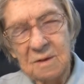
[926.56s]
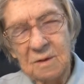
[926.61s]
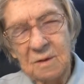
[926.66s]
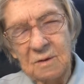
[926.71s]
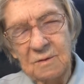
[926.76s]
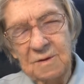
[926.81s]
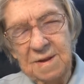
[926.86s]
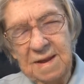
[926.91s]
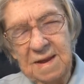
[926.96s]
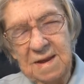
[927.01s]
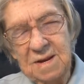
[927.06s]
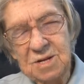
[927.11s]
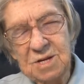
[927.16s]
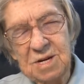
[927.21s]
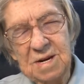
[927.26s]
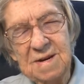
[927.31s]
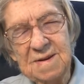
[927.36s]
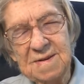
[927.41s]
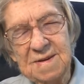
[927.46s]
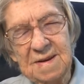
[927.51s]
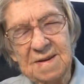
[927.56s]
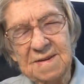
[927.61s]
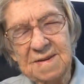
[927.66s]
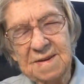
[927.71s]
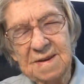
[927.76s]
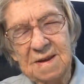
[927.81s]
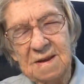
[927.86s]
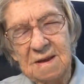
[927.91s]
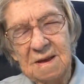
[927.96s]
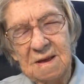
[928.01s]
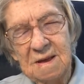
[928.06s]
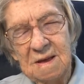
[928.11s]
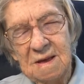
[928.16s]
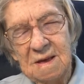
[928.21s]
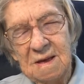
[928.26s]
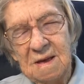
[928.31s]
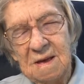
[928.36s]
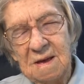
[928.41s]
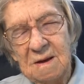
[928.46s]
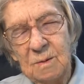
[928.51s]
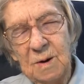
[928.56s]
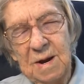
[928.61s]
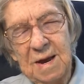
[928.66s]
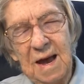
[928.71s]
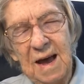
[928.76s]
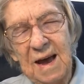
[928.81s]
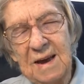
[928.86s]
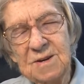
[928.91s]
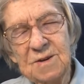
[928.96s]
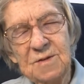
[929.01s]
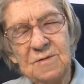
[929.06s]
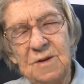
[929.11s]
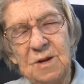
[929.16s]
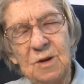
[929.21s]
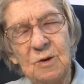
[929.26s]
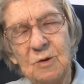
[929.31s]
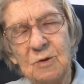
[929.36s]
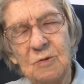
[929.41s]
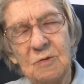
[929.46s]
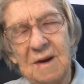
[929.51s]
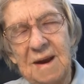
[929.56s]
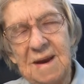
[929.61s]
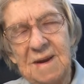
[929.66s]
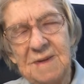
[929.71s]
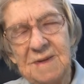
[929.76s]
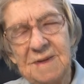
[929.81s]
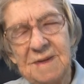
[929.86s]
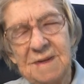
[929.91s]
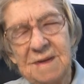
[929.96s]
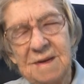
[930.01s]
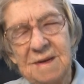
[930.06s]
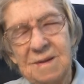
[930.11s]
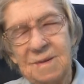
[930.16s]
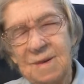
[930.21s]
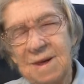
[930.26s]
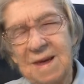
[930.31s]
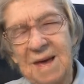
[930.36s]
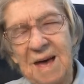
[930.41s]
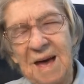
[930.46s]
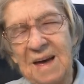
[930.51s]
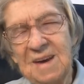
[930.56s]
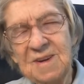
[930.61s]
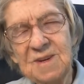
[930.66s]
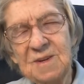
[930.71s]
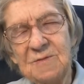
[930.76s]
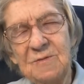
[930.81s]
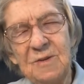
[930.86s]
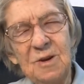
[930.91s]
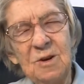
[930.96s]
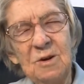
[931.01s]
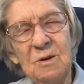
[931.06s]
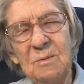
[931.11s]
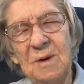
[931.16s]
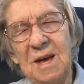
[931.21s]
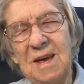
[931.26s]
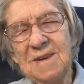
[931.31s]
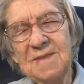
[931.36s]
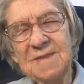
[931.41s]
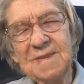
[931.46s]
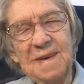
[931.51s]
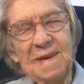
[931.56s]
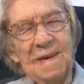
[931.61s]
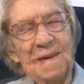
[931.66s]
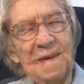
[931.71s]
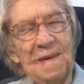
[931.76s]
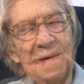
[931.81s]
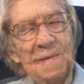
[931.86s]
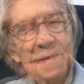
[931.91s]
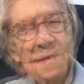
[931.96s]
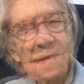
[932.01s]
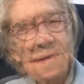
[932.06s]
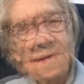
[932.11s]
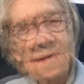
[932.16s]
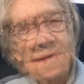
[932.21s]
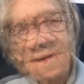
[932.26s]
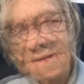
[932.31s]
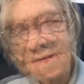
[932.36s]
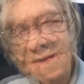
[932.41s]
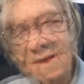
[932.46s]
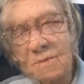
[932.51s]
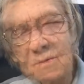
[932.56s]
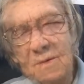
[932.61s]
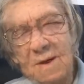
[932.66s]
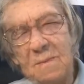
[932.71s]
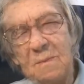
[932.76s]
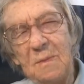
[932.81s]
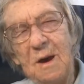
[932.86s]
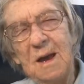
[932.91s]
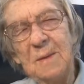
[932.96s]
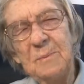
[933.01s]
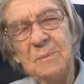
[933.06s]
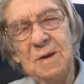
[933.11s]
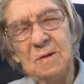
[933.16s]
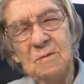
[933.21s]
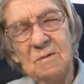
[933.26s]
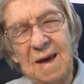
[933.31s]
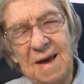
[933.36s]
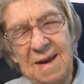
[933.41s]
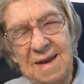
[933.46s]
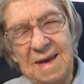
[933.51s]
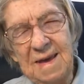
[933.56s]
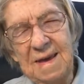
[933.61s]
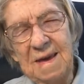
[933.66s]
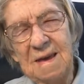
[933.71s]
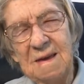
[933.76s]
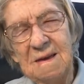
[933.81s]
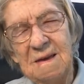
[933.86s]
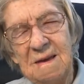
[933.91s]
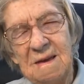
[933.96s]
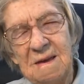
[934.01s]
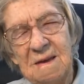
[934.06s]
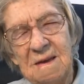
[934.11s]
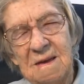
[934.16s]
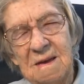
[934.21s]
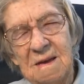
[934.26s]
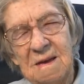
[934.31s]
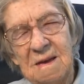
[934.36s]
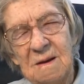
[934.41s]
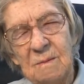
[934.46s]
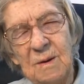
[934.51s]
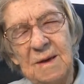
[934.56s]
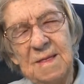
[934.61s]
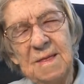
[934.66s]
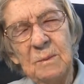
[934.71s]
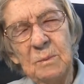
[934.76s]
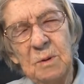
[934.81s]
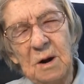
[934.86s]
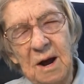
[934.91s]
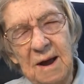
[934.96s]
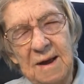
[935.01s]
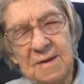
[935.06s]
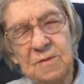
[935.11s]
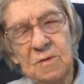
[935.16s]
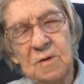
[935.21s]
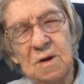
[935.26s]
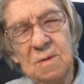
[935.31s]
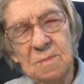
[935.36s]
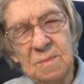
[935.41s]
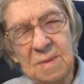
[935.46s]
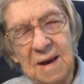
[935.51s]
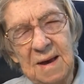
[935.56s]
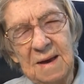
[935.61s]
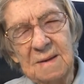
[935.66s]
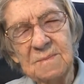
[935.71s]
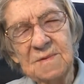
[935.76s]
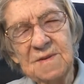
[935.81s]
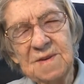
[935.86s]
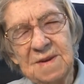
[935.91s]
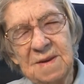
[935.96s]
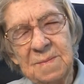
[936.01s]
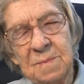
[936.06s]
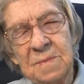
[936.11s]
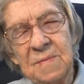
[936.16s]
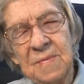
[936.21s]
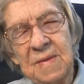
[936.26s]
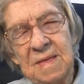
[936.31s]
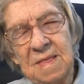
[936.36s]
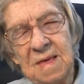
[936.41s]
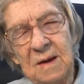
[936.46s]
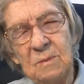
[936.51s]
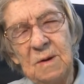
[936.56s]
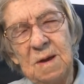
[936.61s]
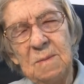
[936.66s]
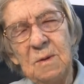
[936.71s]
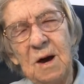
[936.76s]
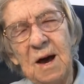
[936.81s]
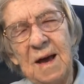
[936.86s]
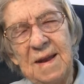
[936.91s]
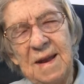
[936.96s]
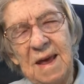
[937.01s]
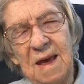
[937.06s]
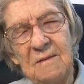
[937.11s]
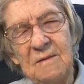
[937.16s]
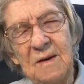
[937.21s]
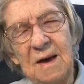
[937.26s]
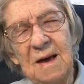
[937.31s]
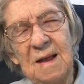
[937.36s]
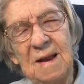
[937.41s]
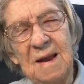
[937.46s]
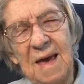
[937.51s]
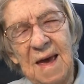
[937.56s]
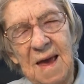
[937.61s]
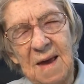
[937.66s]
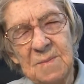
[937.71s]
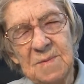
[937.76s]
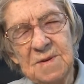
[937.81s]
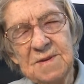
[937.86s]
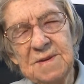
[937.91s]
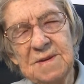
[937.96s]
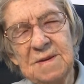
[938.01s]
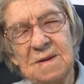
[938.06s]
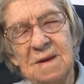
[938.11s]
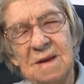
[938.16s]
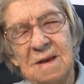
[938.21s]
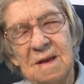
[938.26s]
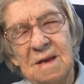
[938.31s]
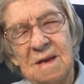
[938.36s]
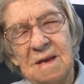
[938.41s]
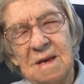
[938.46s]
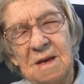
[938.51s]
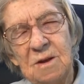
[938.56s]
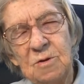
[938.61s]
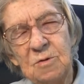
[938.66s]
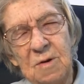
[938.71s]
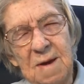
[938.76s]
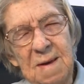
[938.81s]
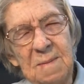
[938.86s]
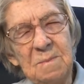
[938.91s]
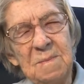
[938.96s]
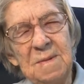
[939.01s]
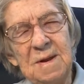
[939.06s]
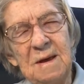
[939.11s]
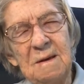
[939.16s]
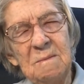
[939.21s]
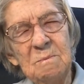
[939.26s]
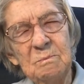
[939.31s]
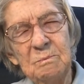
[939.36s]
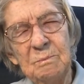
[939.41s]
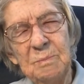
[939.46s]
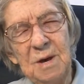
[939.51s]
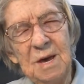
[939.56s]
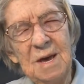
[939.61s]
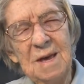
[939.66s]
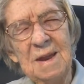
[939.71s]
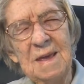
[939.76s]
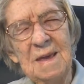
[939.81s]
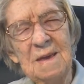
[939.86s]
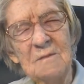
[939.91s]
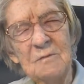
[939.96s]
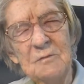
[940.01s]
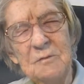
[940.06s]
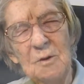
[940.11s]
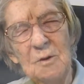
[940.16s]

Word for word: Oh, dear Jesus, we ask for your grace. We ask for your mercy, that we might be ready when the bridegroom comes, that we might have our lamps trimmed and burning,